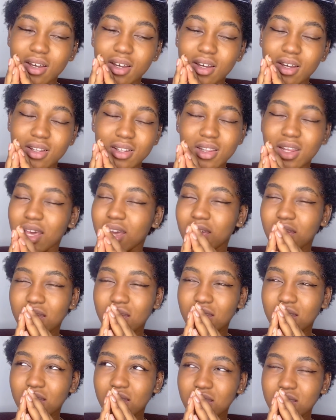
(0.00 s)
like
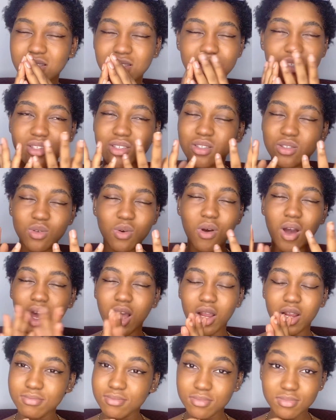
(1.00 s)
it's so
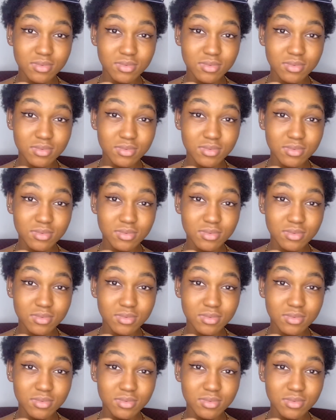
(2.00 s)
hard